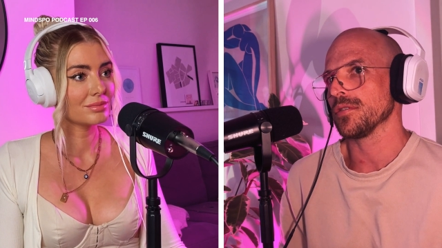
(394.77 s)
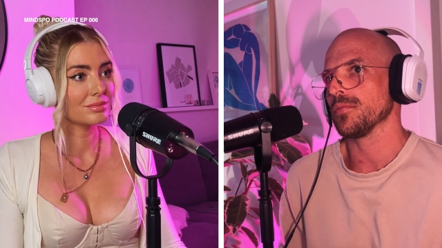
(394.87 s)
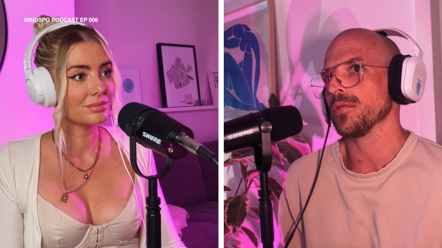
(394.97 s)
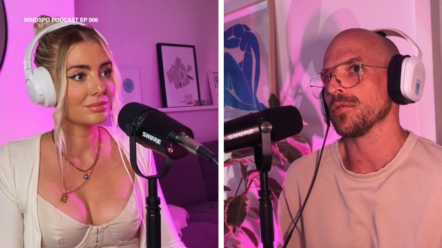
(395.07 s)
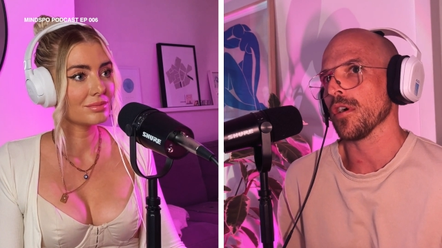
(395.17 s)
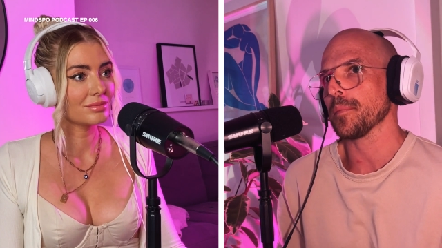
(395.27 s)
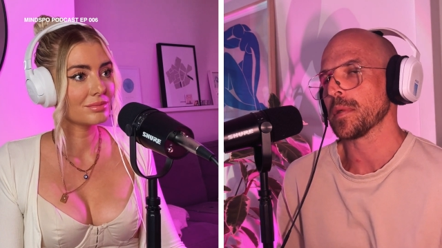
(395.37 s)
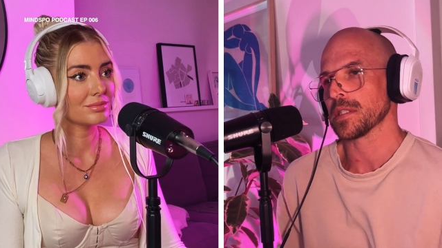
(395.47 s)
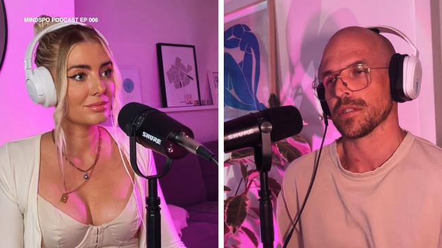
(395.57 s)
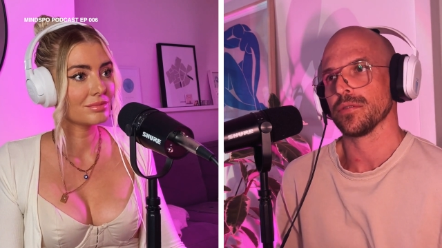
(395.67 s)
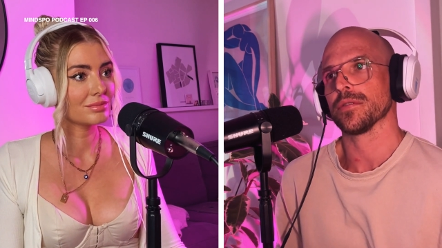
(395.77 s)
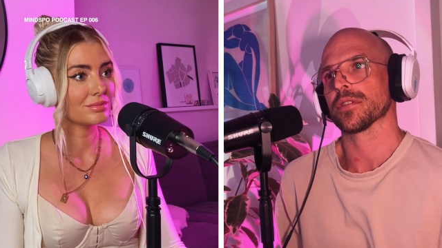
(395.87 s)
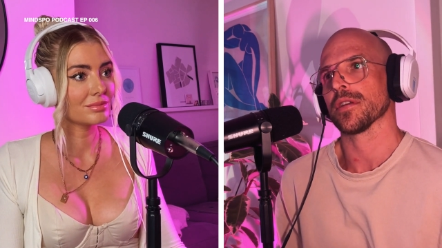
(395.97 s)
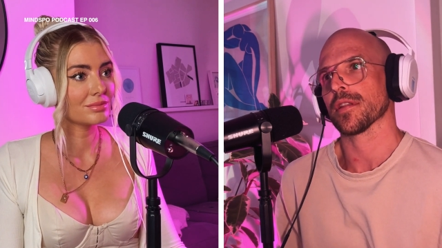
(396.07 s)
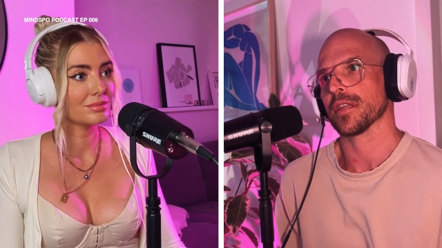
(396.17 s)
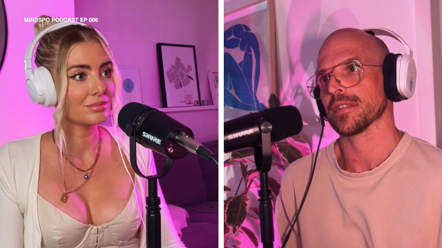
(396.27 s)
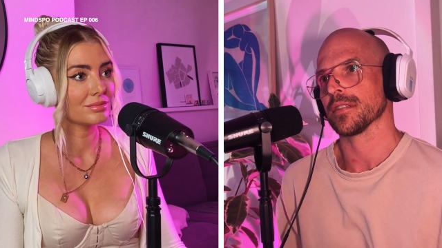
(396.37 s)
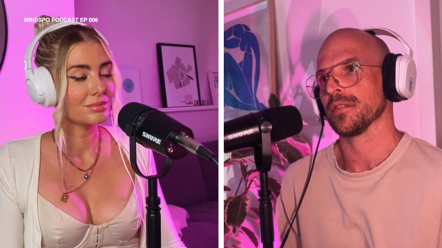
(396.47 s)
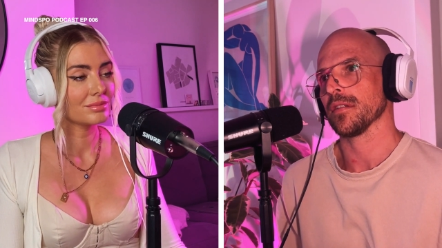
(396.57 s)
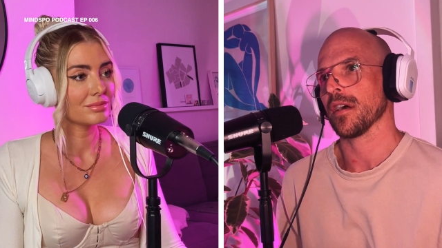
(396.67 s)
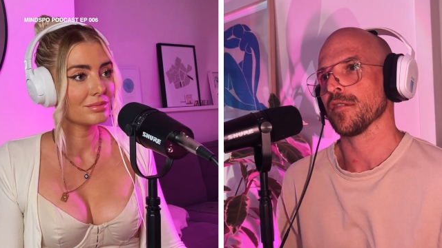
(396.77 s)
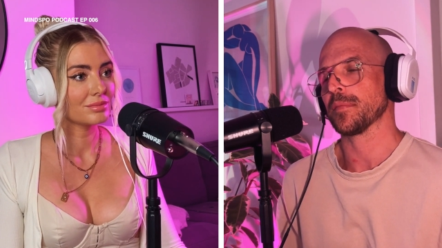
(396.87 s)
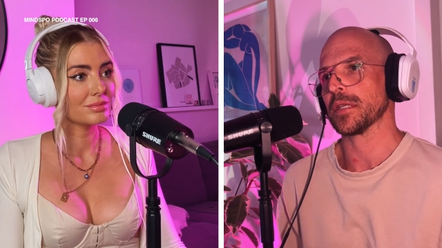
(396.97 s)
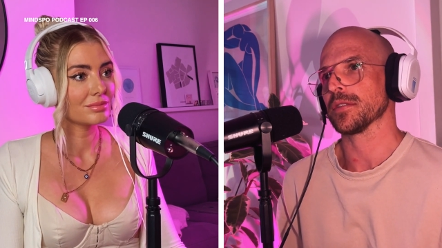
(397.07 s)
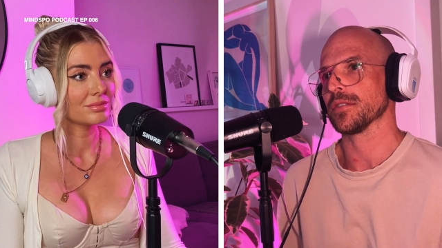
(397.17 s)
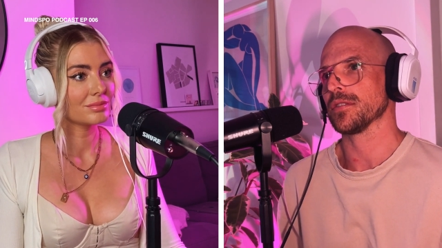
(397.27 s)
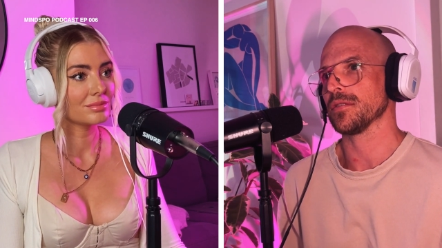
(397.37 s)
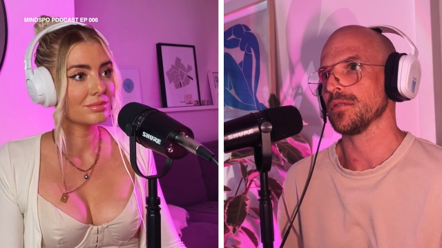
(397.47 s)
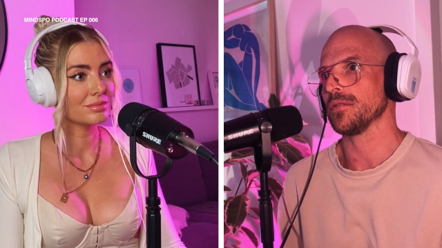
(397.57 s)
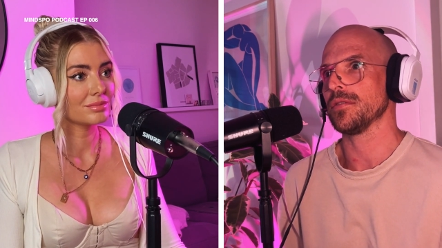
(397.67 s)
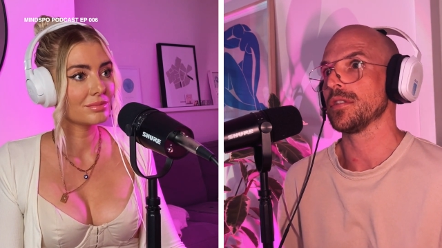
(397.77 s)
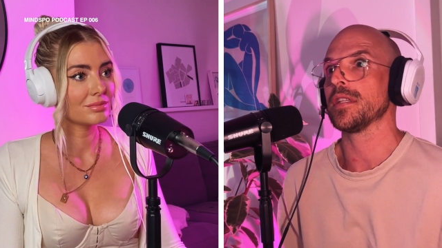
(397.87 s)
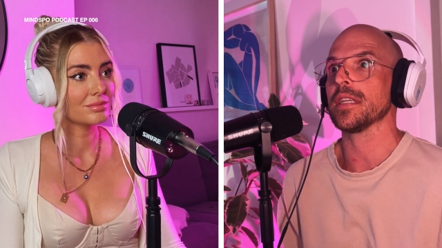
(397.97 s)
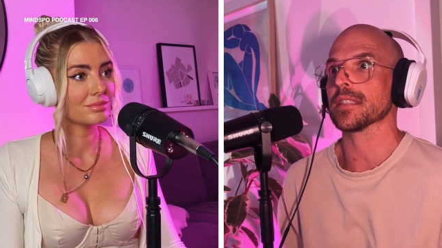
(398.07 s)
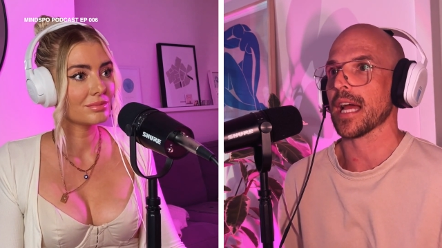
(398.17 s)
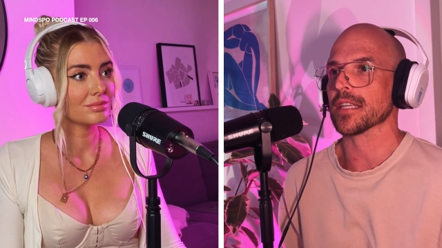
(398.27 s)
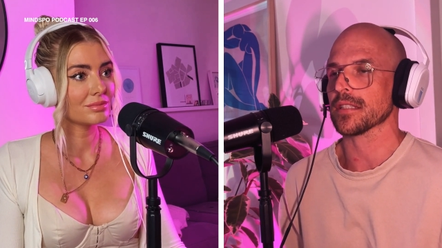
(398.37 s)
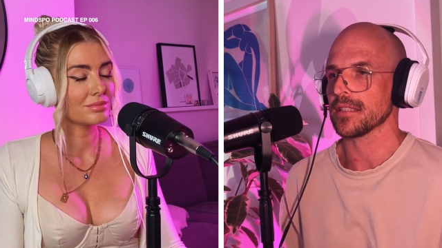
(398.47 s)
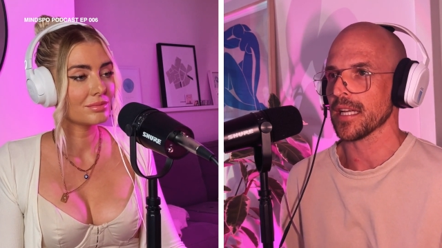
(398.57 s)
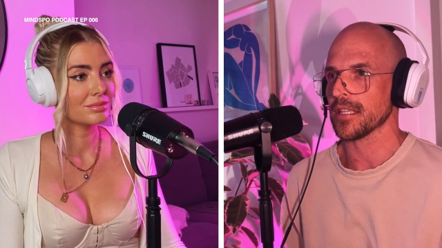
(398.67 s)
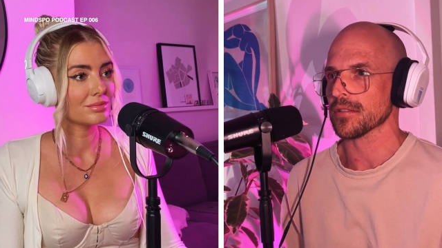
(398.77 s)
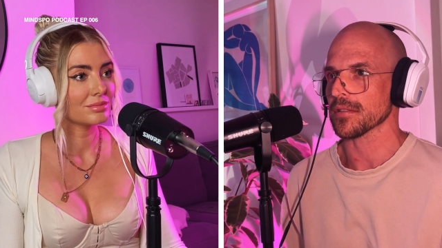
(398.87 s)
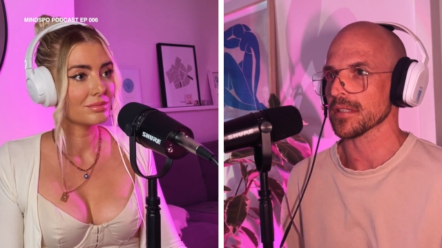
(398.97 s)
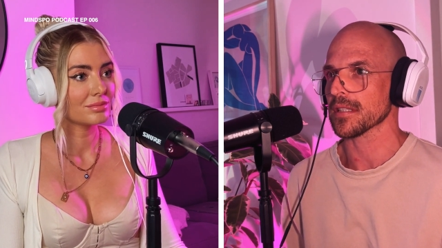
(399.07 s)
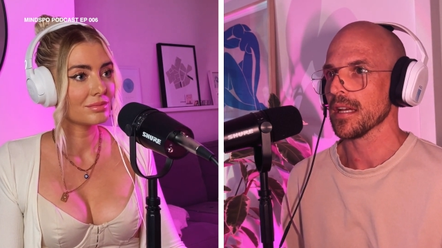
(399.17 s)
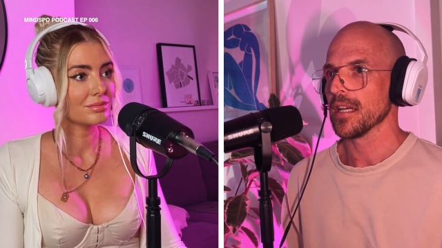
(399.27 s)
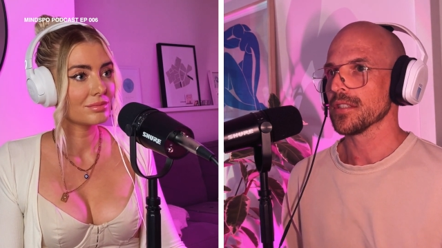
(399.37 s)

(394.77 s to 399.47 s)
Speaker 1: you will not pursue certain things in your life because you, you think it's actually dangerous.